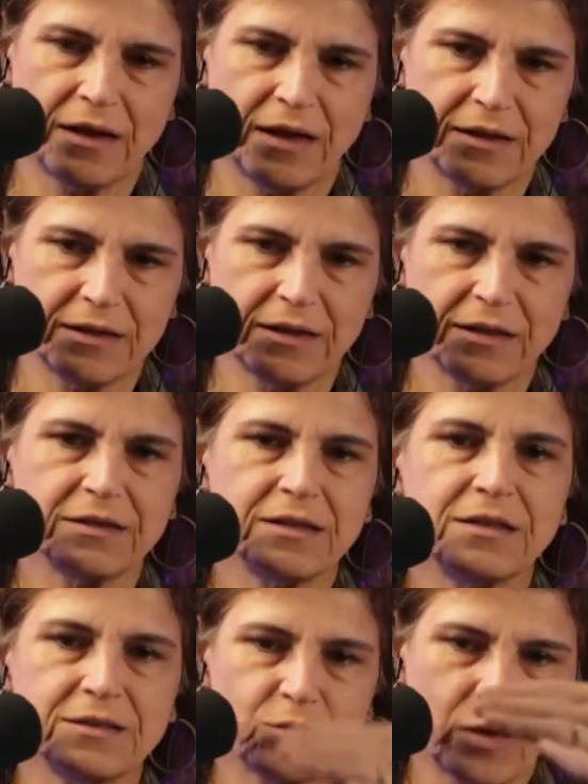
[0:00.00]
And
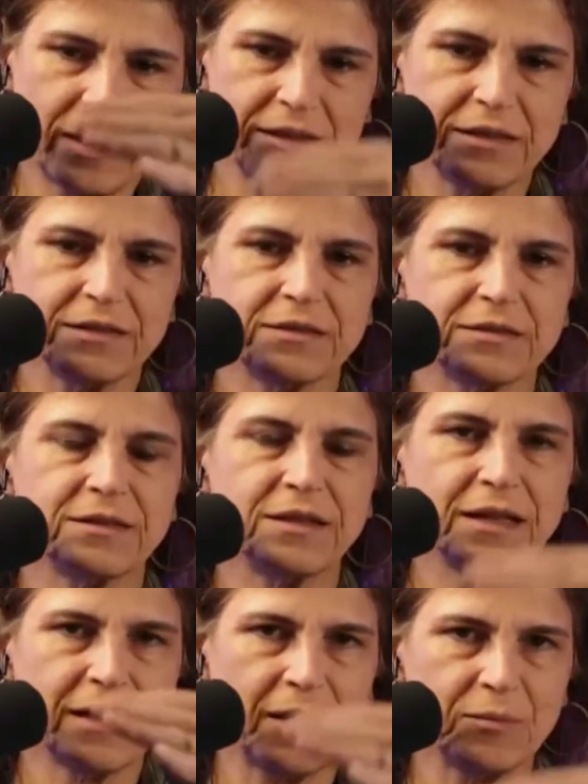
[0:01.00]
this one is
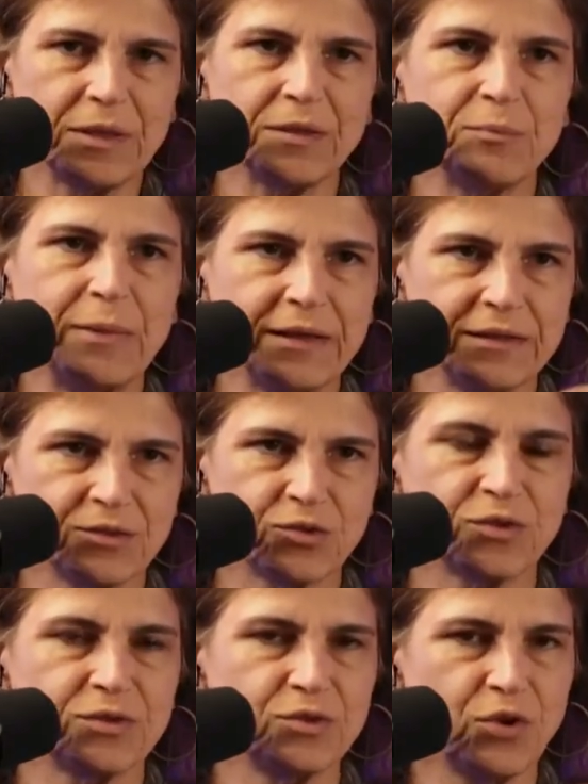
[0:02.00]
dynamic based
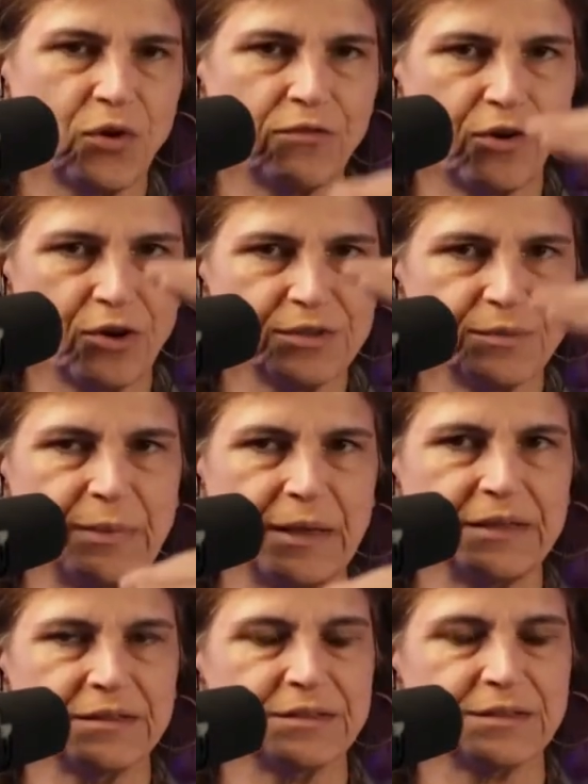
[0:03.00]
on your voice,
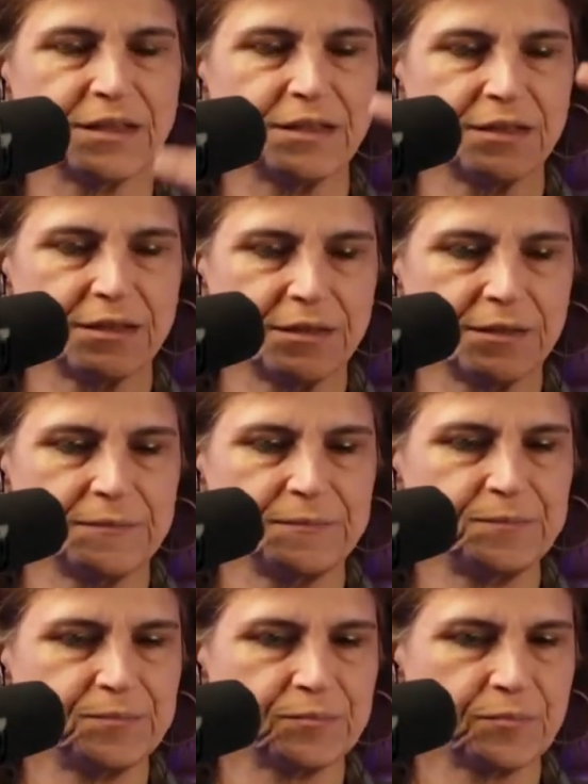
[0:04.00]
based
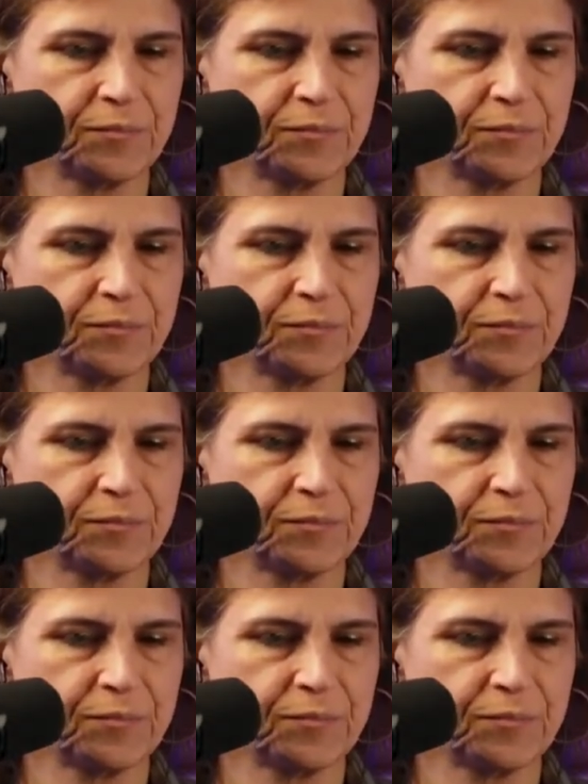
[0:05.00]
on